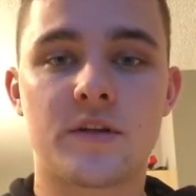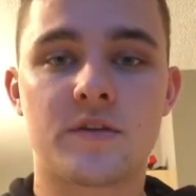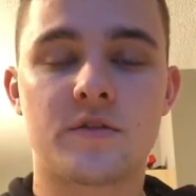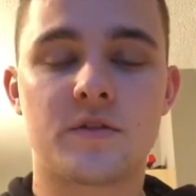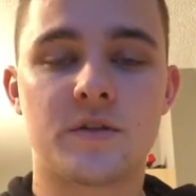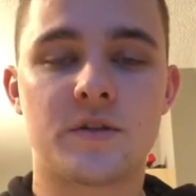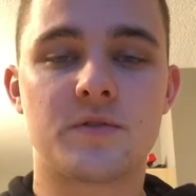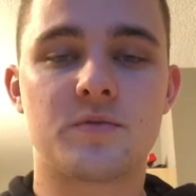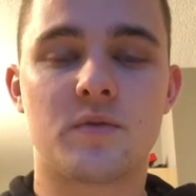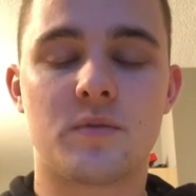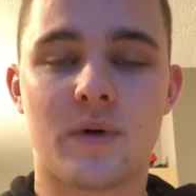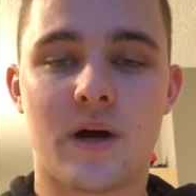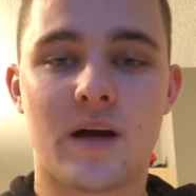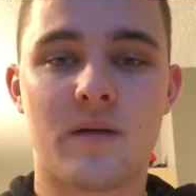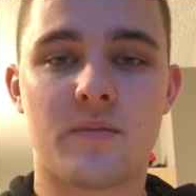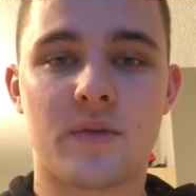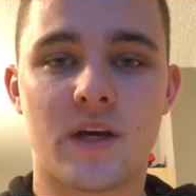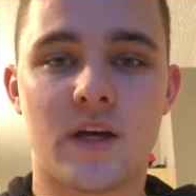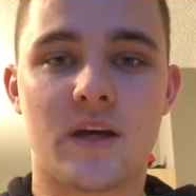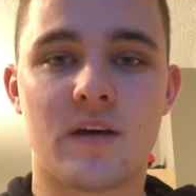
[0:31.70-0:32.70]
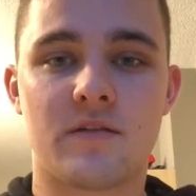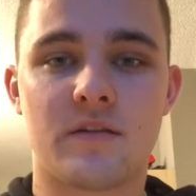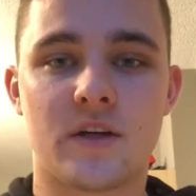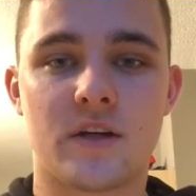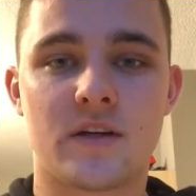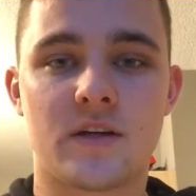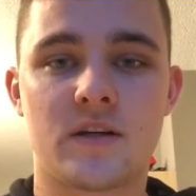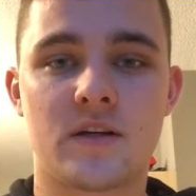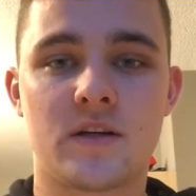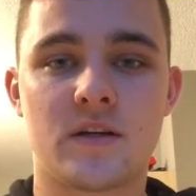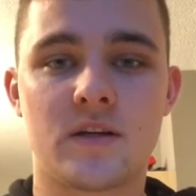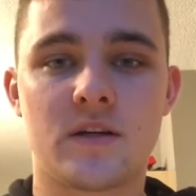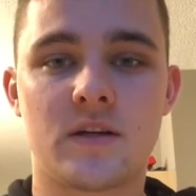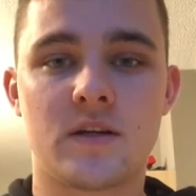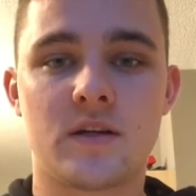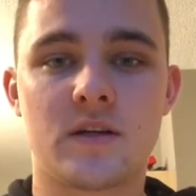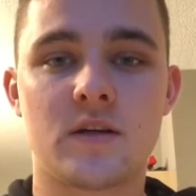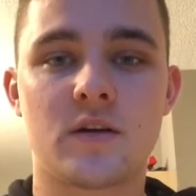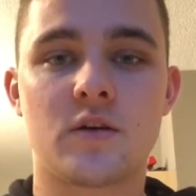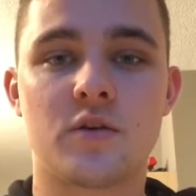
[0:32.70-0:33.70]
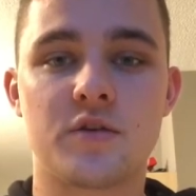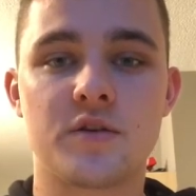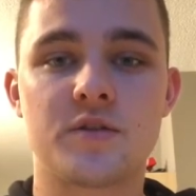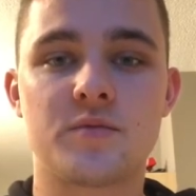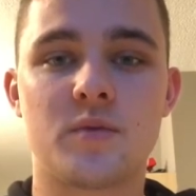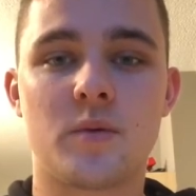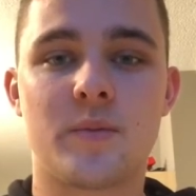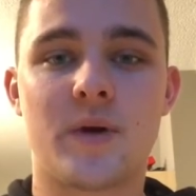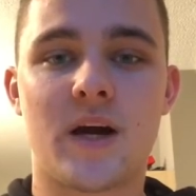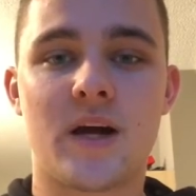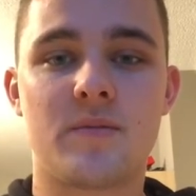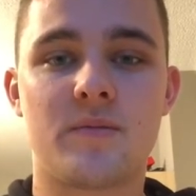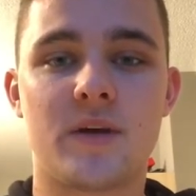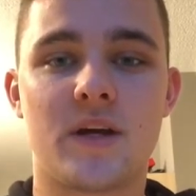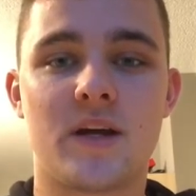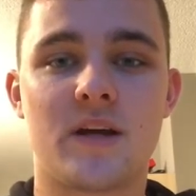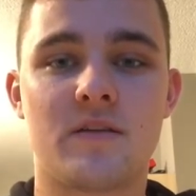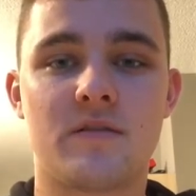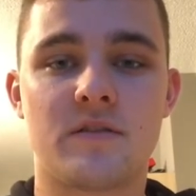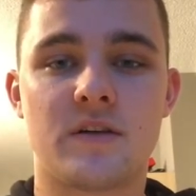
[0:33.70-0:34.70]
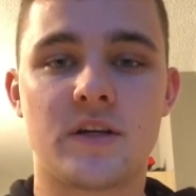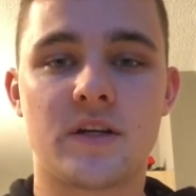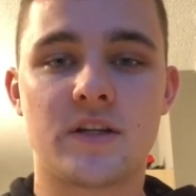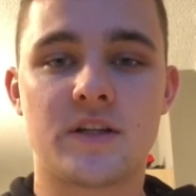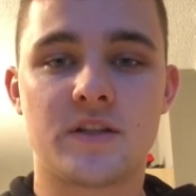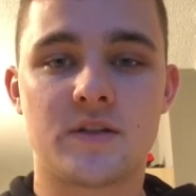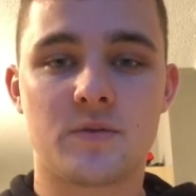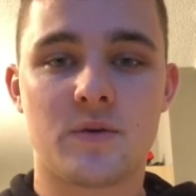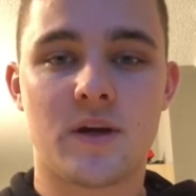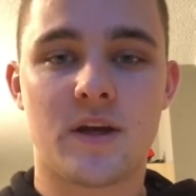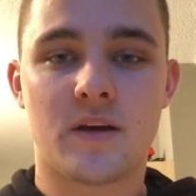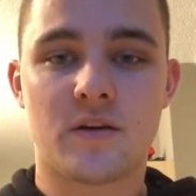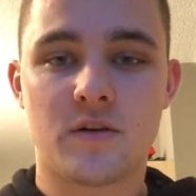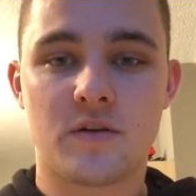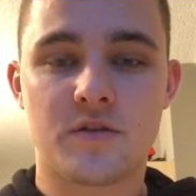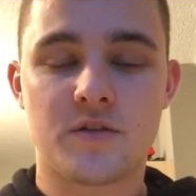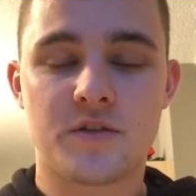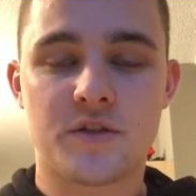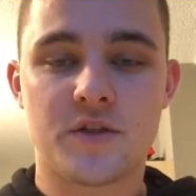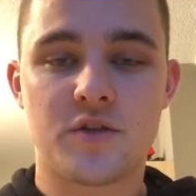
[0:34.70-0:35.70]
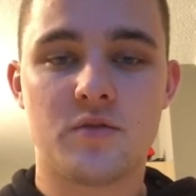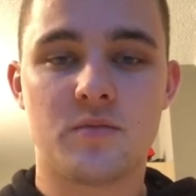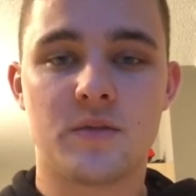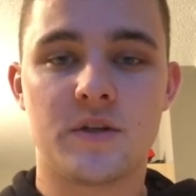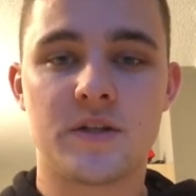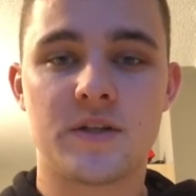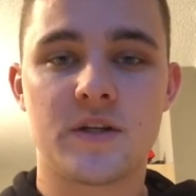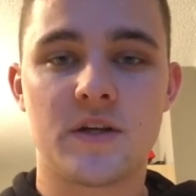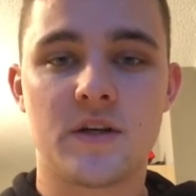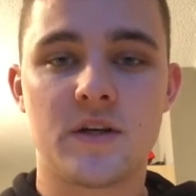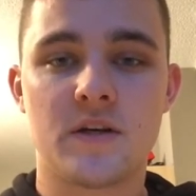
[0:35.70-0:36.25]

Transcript: Customer buying behaviour. Customer buying behaviour is the way that consumers